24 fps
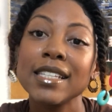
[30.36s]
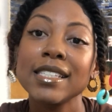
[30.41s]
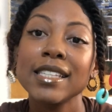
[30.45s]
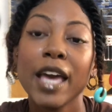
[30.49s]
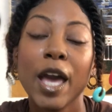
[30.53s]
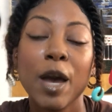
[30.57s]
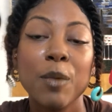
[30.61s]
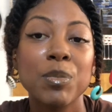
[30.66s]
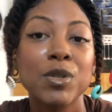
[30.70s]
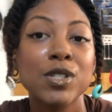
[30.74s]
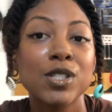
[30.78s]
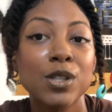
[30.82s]

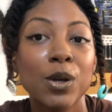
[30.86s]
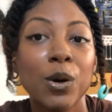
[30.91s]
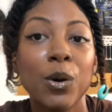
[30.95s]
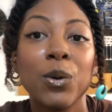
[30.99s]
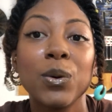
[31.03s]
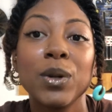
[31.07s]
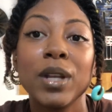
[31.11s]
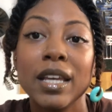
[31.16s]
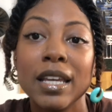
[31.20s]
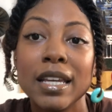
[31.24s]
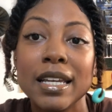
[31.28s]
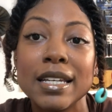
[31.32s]

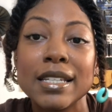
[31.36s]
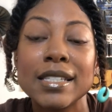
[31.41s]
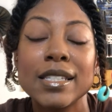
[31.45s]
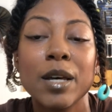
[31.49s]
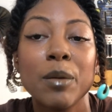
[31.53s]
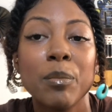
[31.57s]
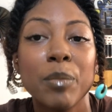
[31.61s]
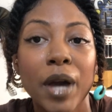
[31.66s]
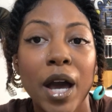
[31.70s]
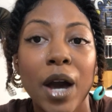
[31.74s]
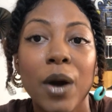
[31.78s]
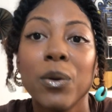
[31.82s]
episode is
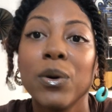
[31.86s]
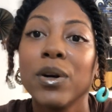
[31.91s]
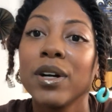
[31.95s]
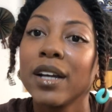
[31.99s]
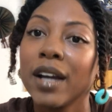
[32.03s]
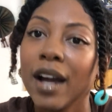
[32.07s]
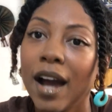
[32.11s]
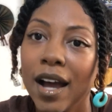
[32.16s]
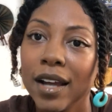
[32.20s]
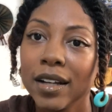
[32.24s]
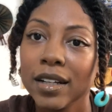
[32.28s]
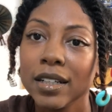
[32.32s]
about
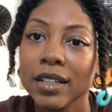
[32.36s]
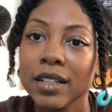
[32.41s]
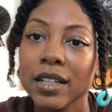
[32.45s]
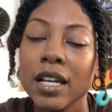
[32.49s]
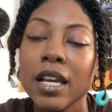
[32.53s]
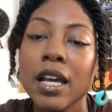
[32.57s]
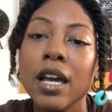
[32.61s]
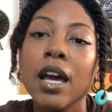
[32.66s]
Ghana.